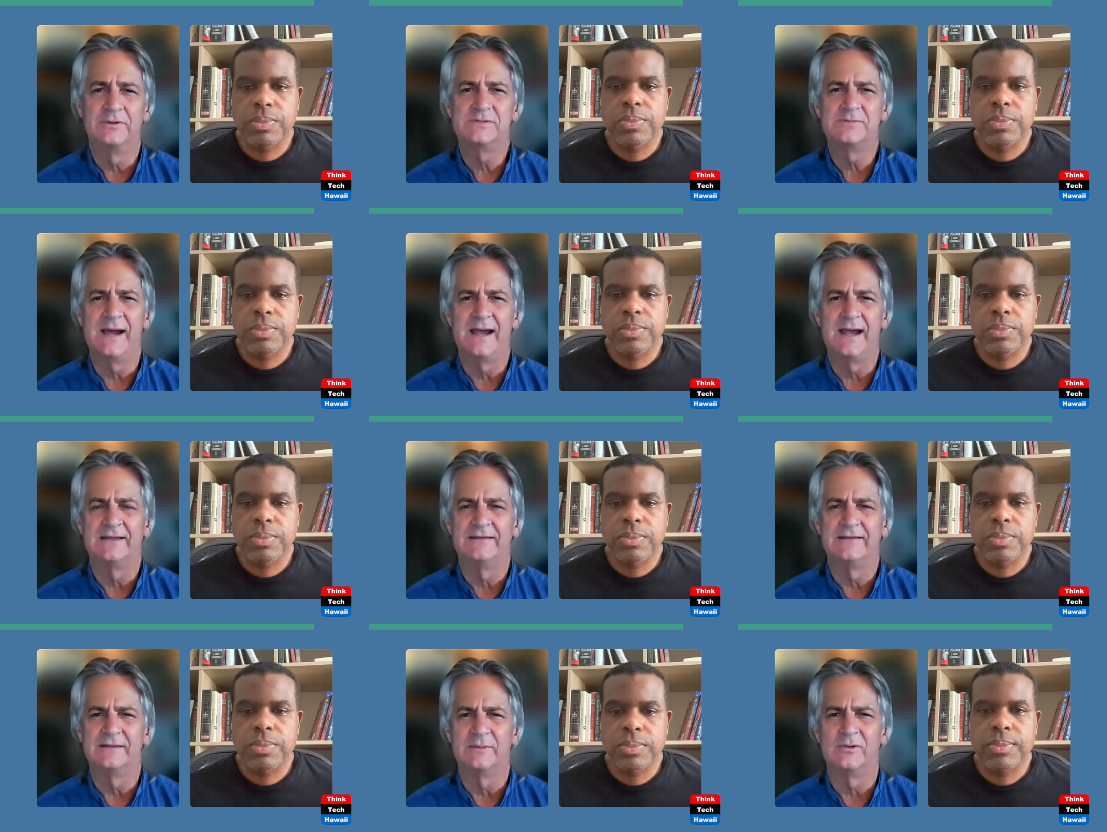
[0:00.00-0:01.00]
Speaker 1: pushback in
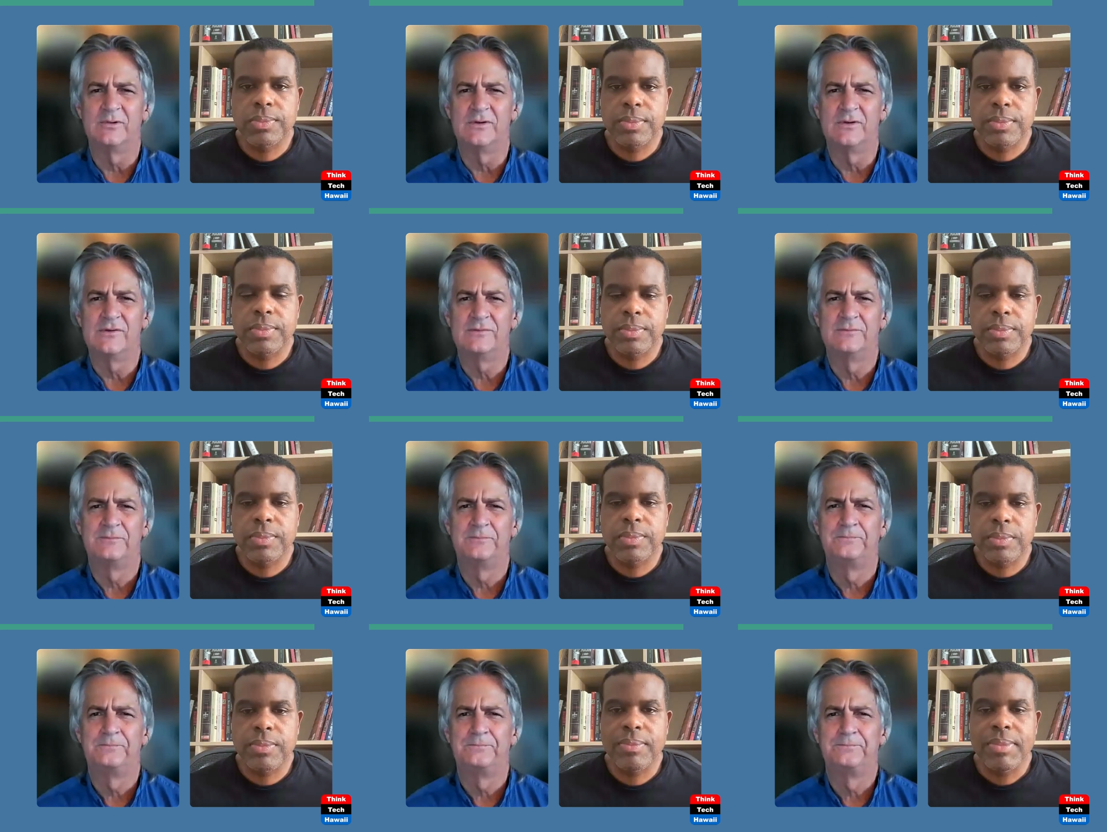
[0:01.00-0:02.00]
some quarters.
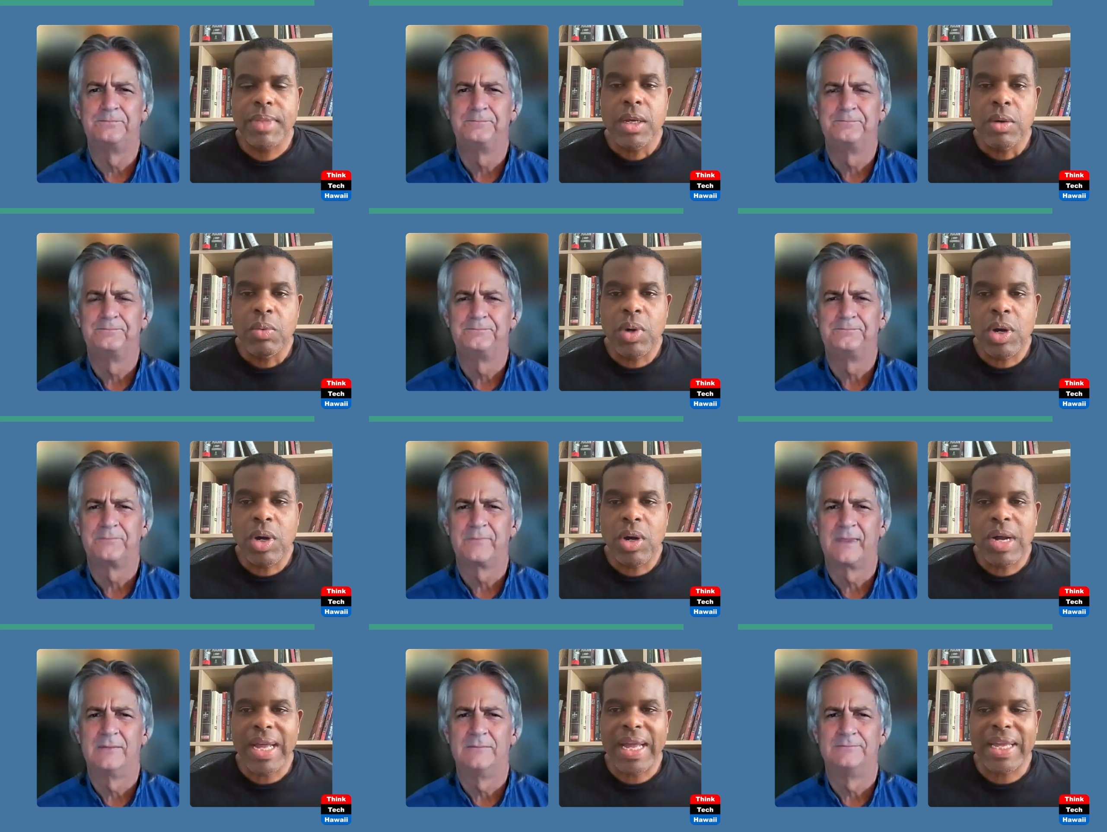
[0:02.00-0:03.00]
Speaker 2: Well,
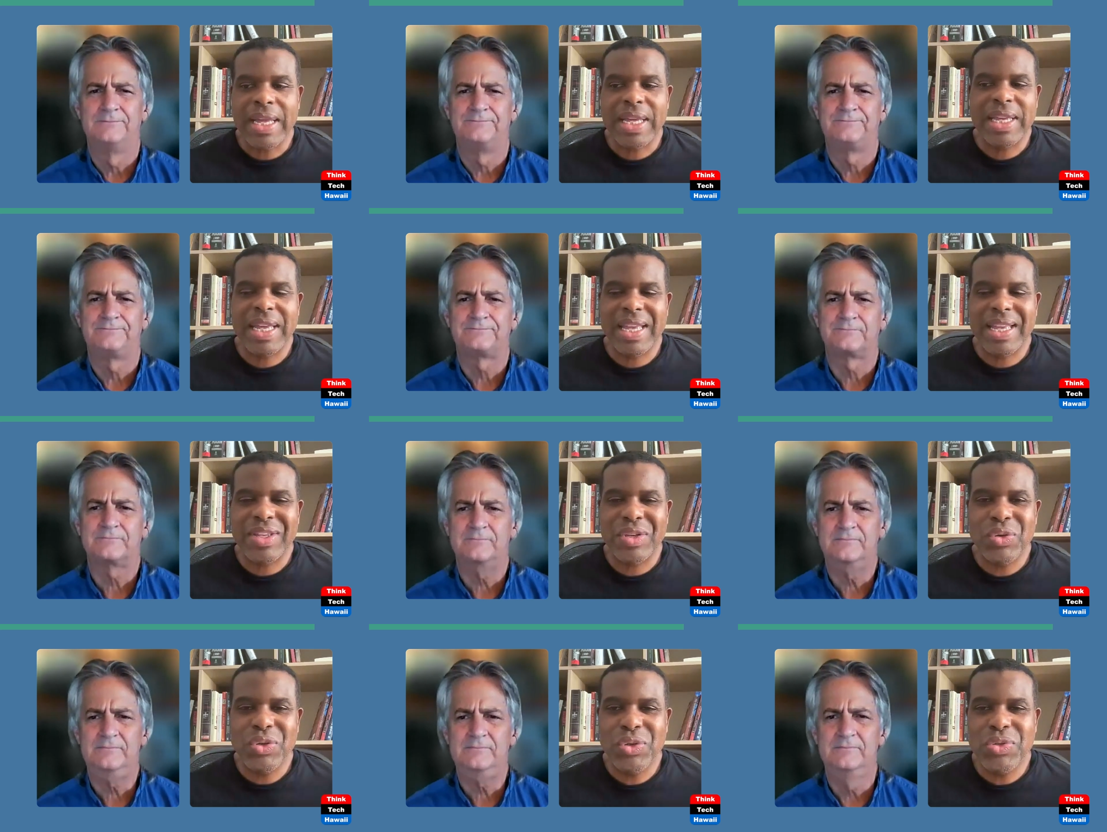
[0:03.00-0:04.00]
you
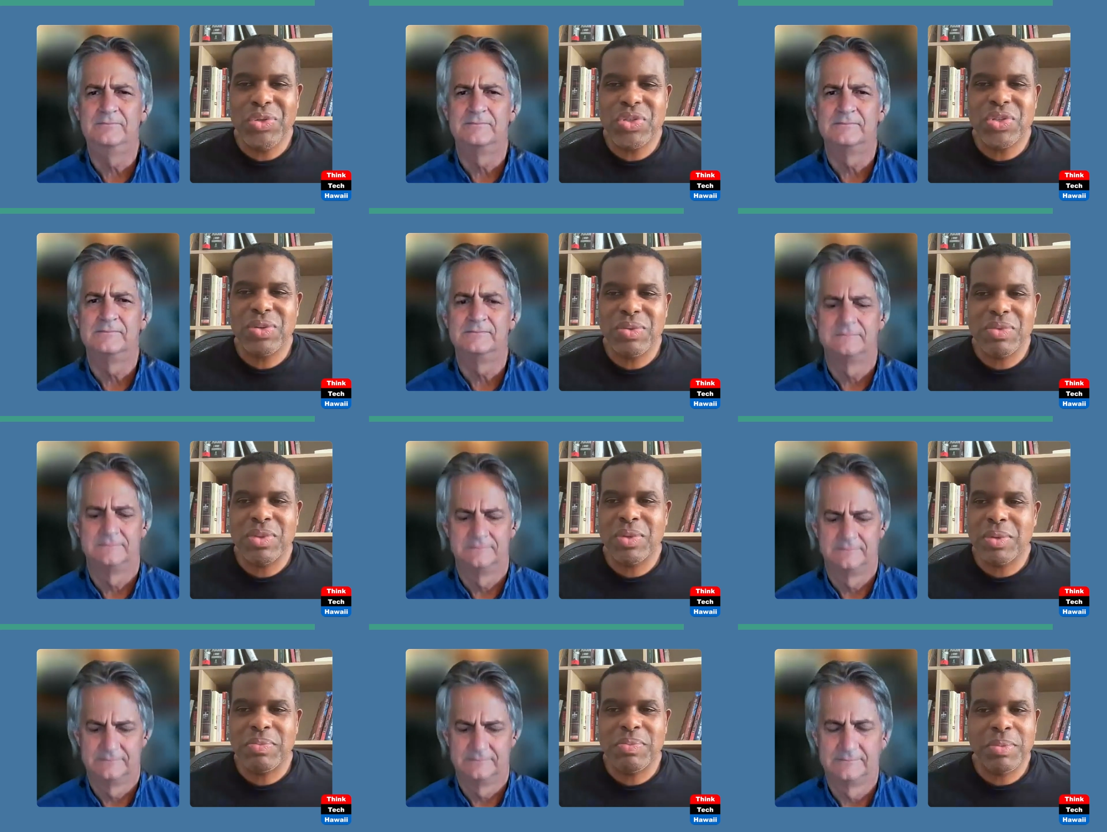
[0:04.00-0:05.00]
use the the
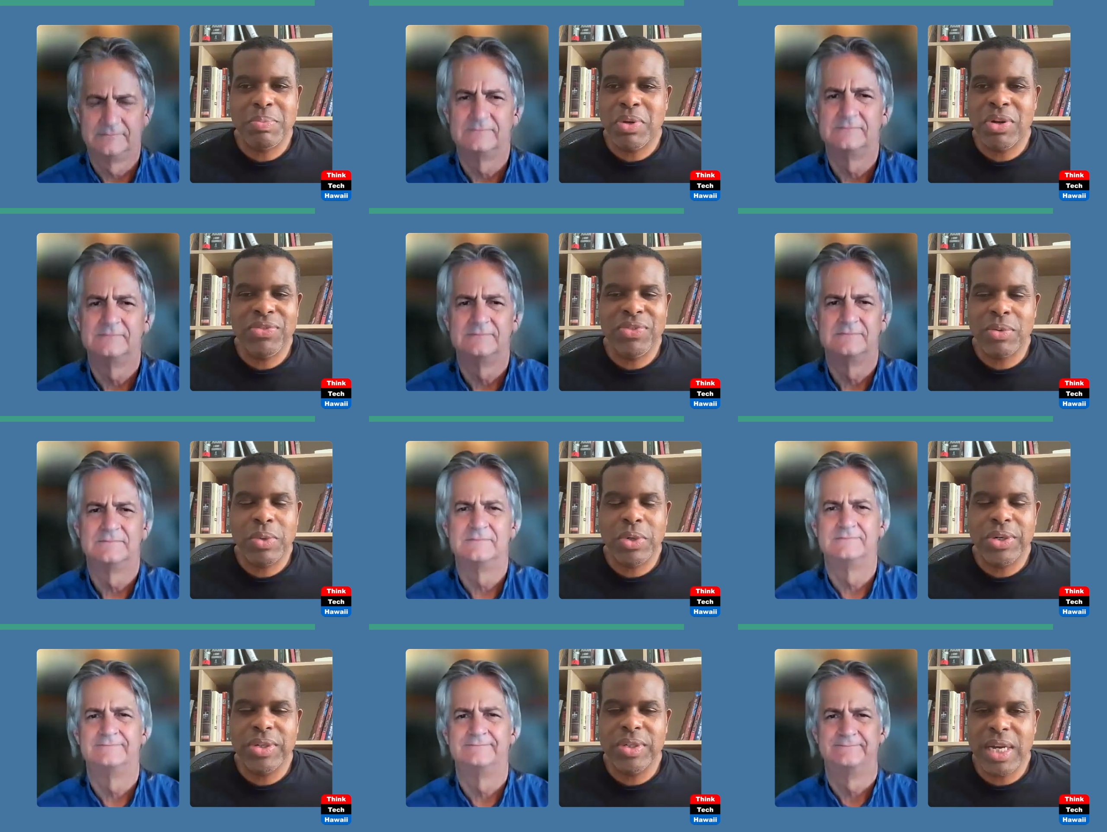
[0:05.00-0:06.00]
the perfect
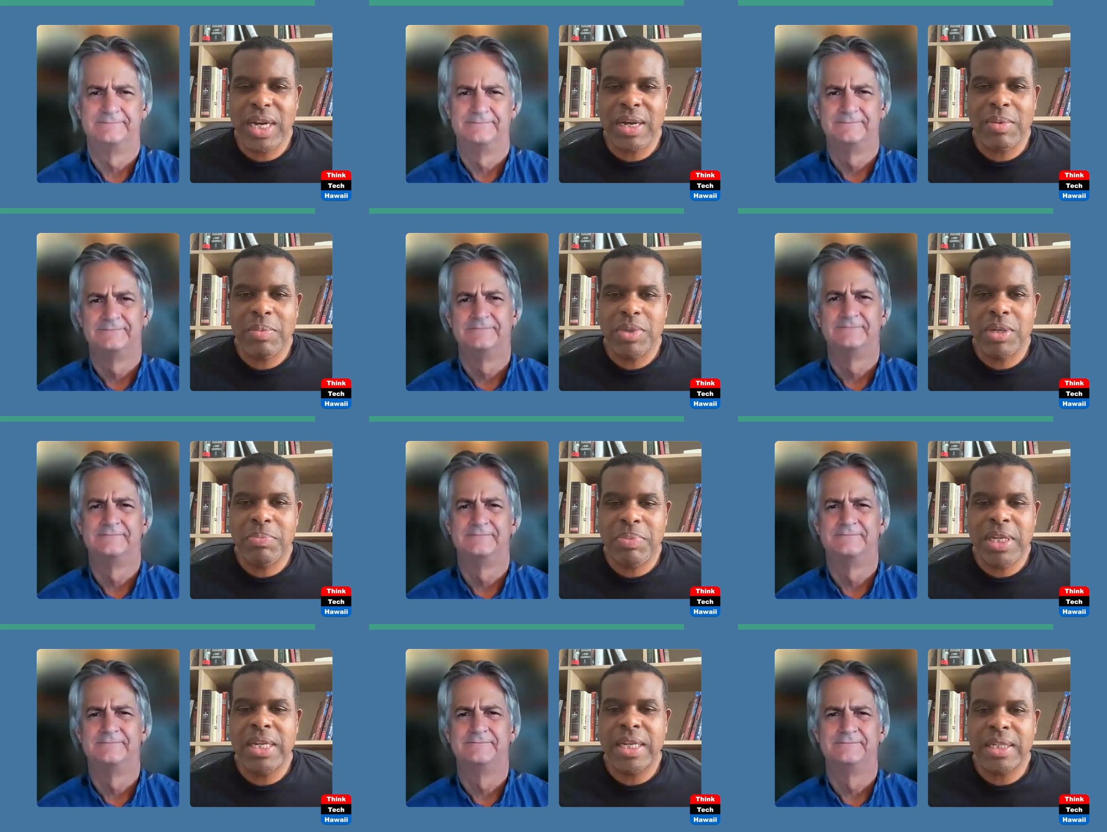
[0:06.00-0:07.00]
word, um,
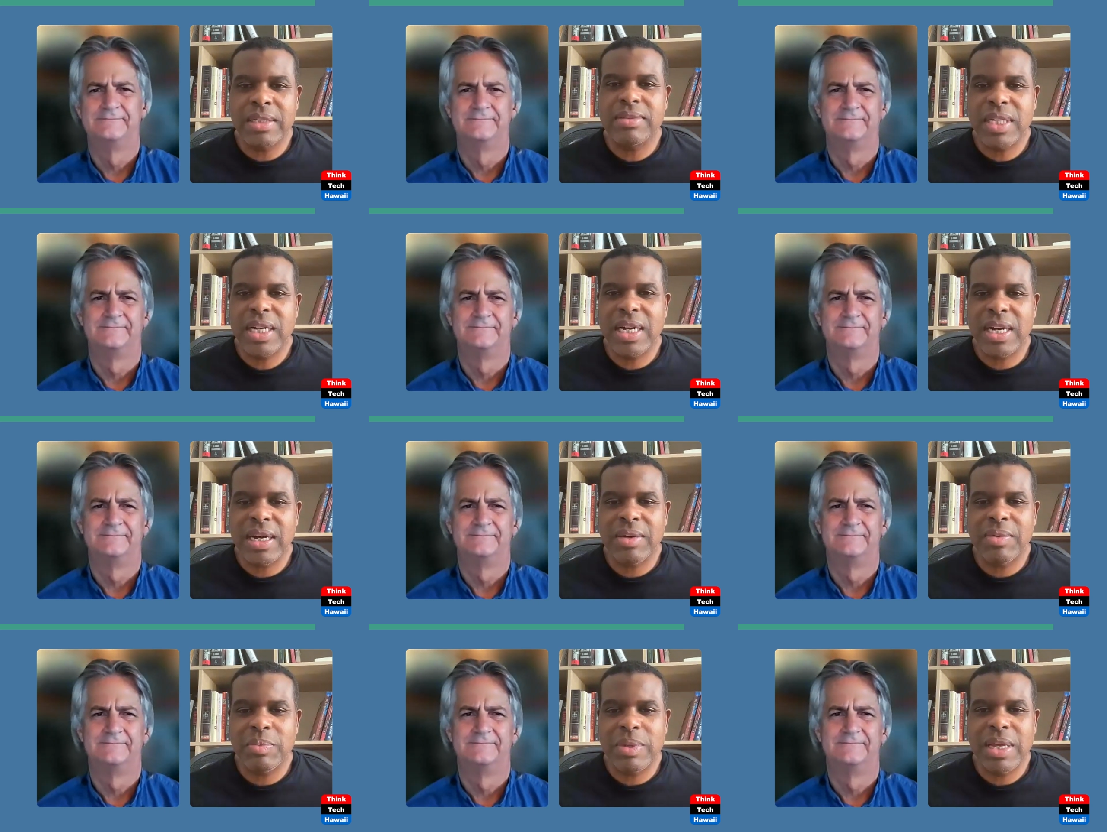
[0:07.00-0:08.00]
competing. Um,